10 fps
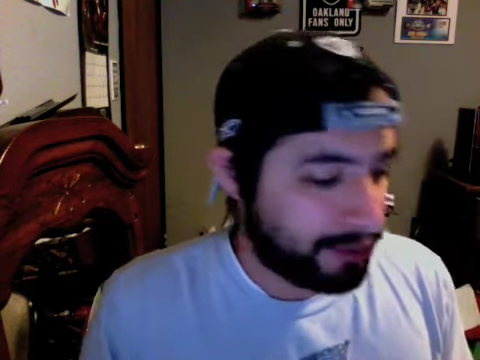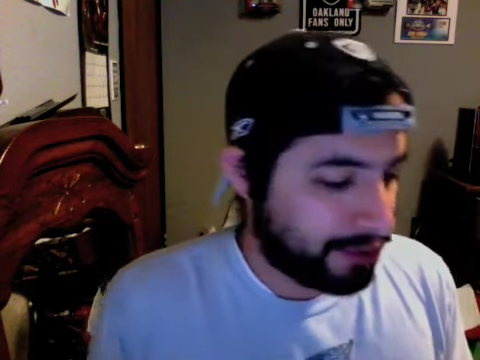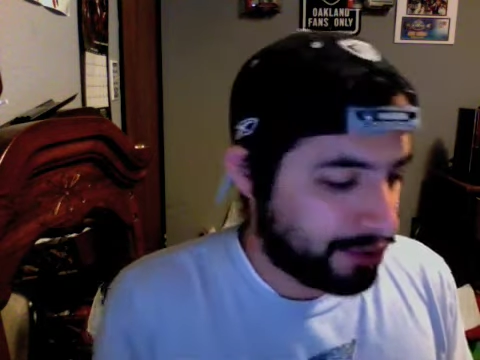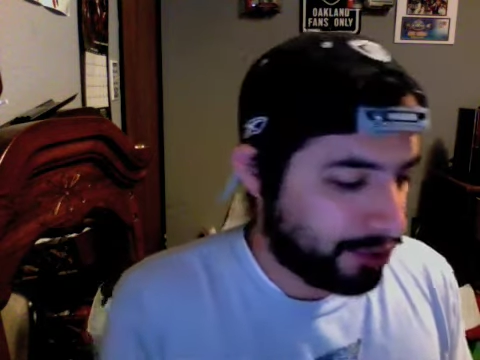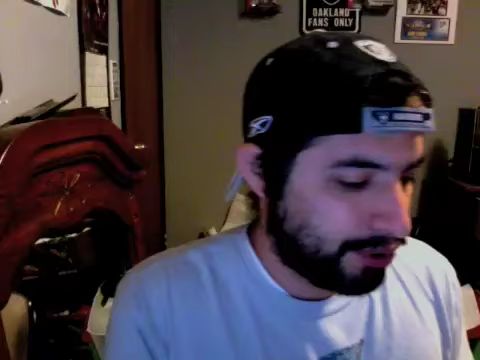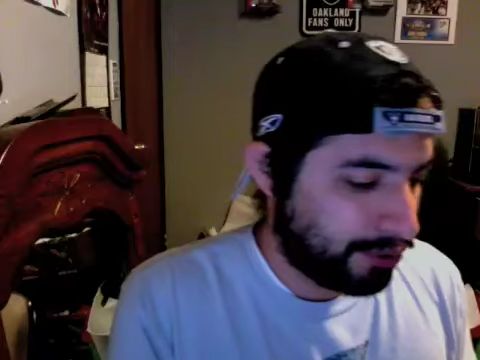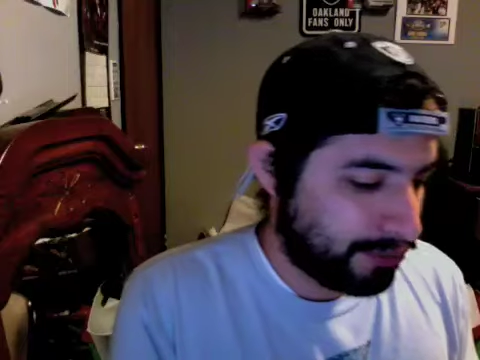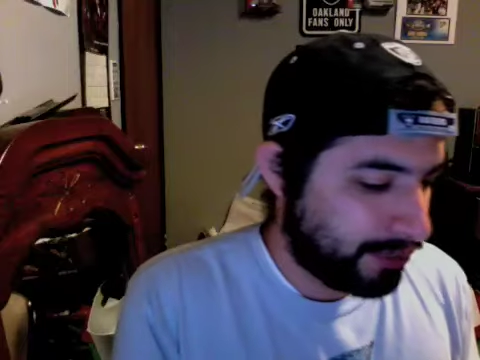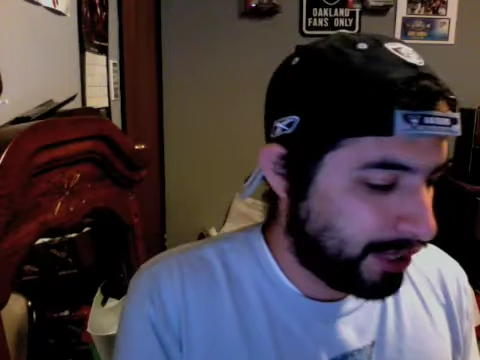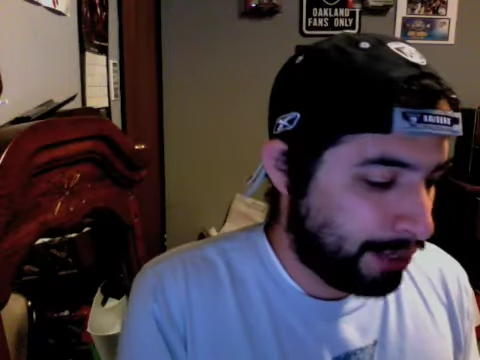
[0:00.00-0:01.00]
So
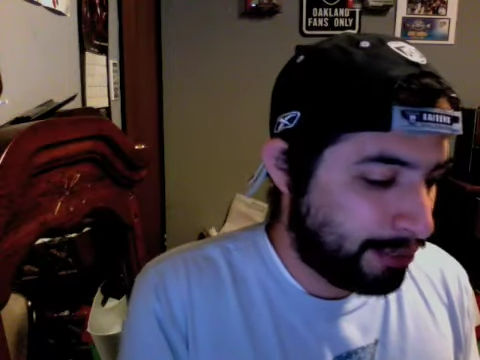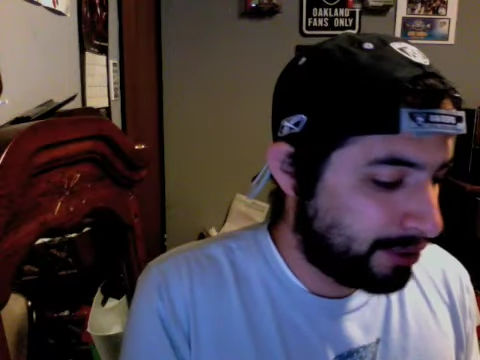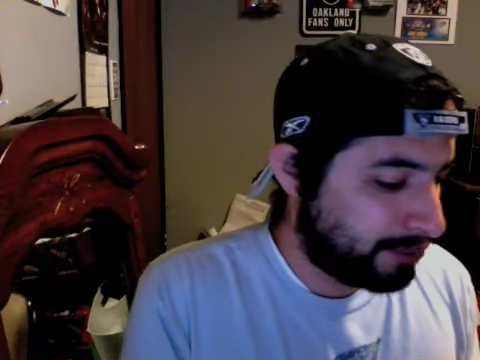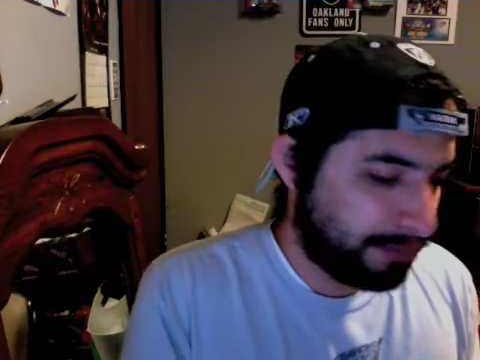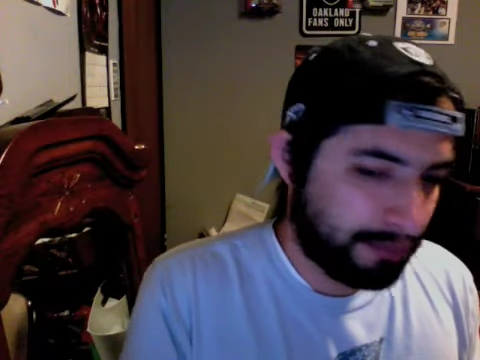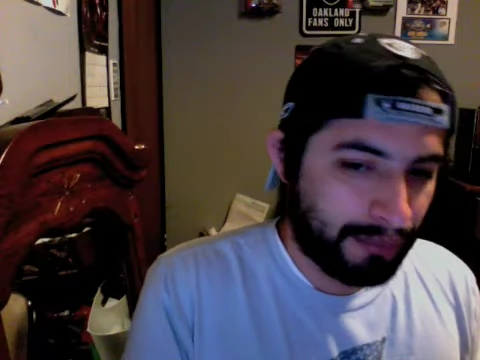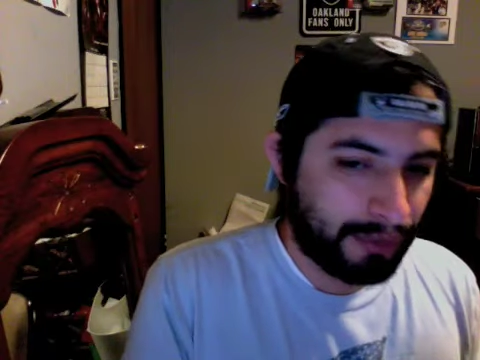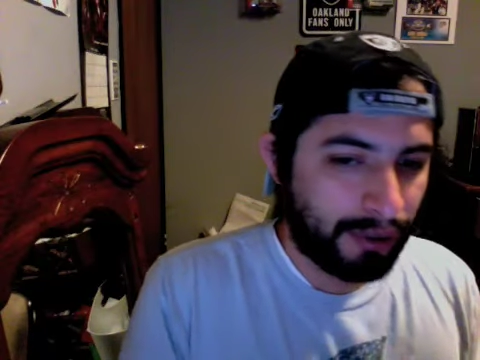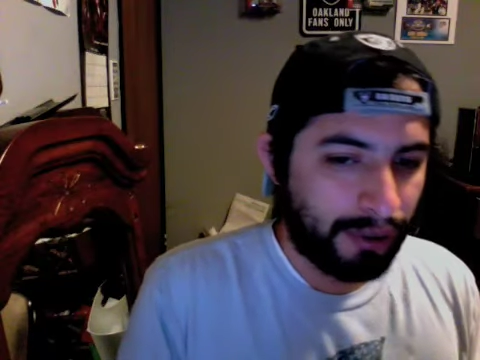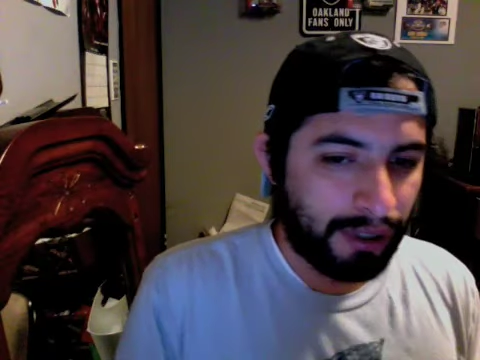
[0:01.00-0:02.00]
yeah, but
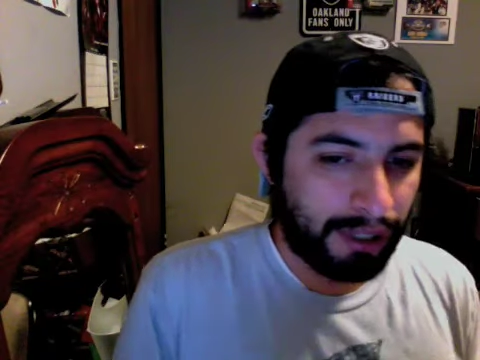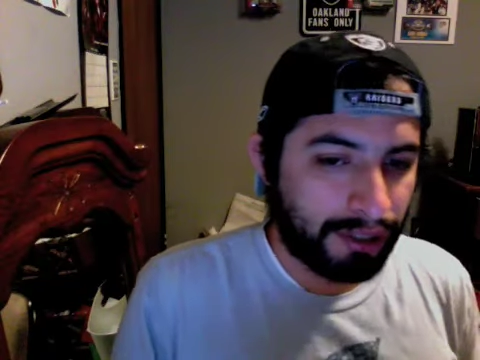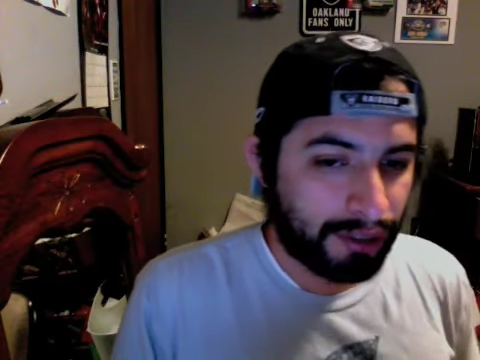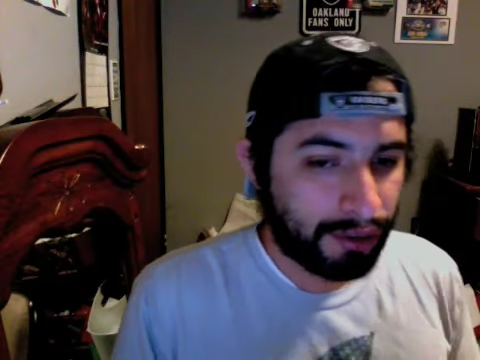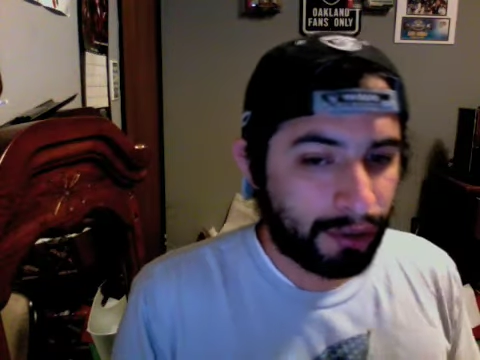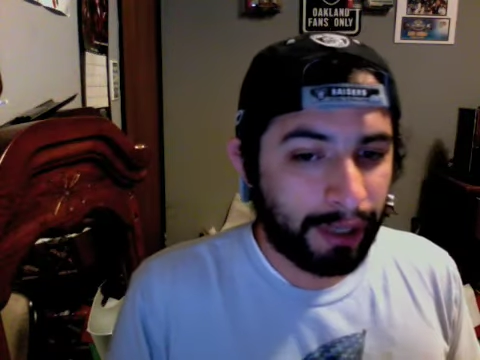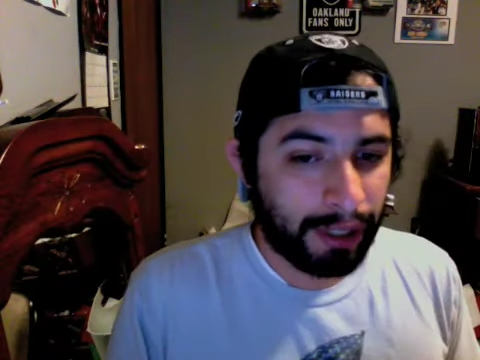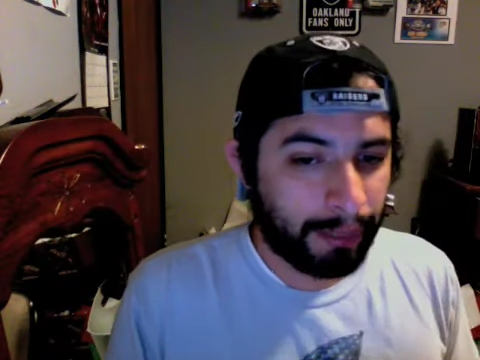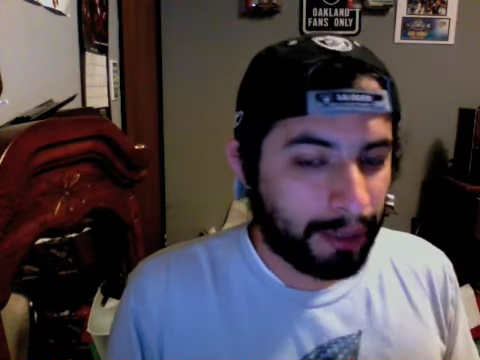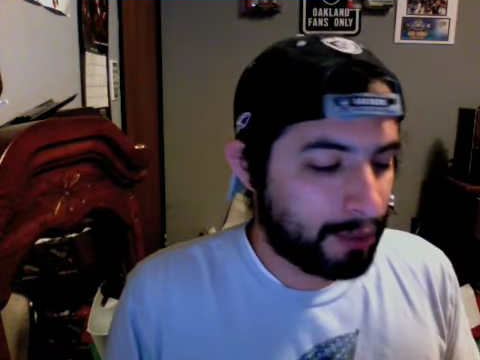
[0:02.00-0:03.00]
but just
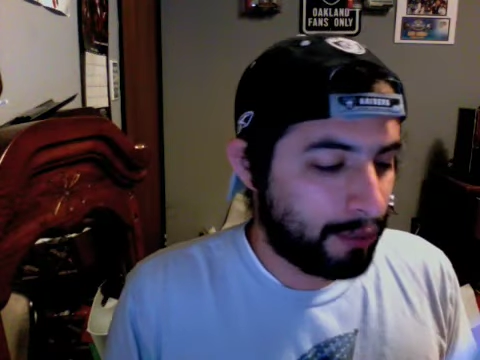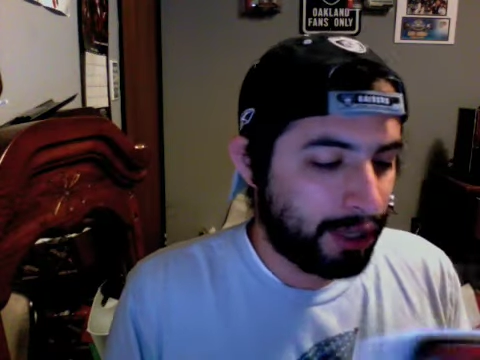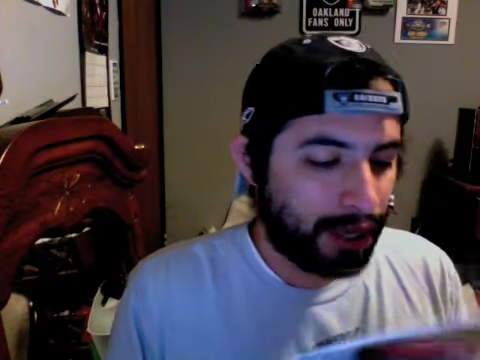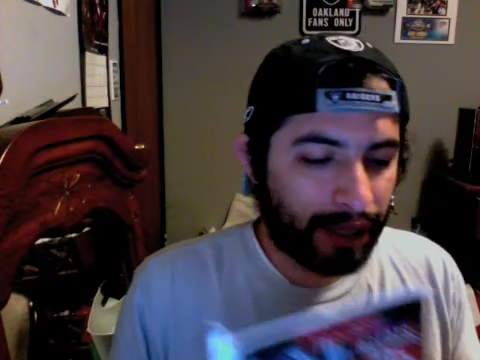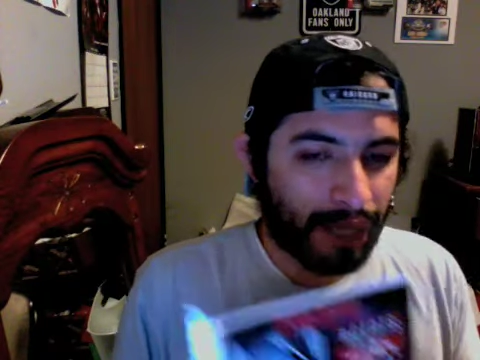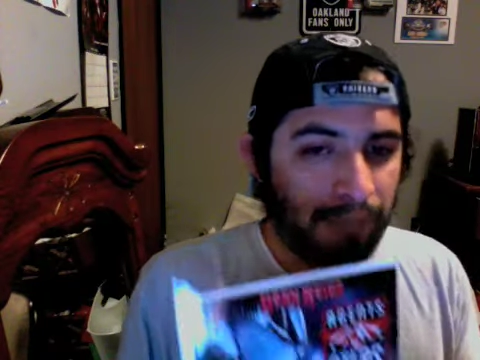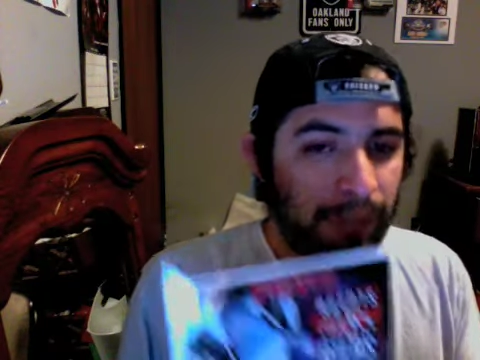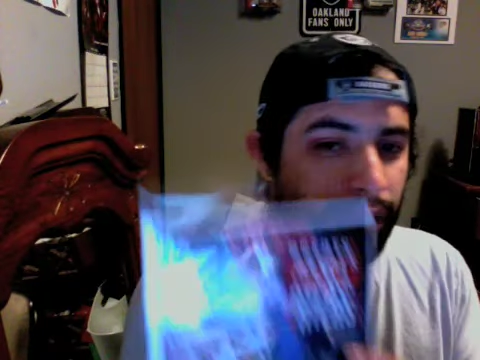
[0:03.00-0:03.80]
quickly because I'm running out of time.